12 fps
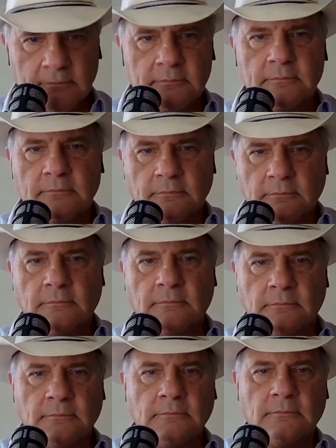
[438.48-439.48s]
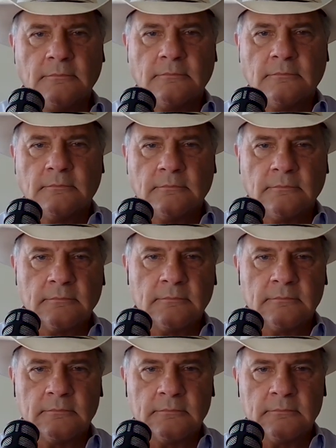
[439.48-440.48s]

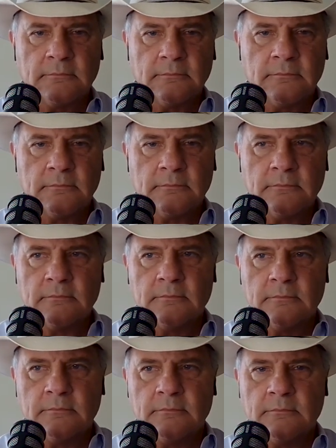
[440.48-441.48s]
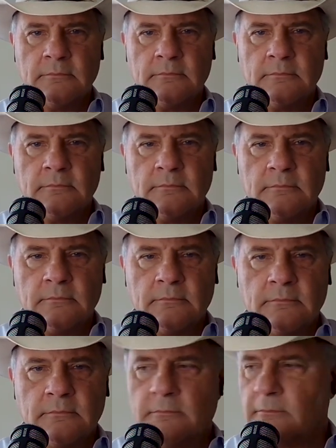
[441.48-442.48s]

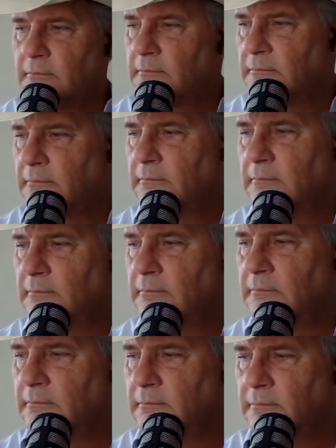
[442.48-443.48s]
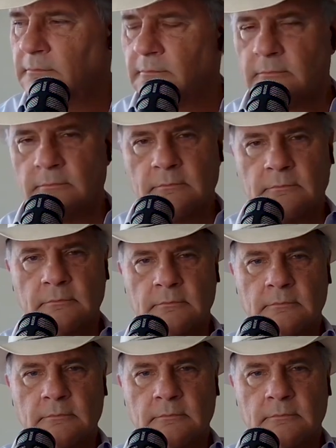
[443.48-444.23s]
[no speech]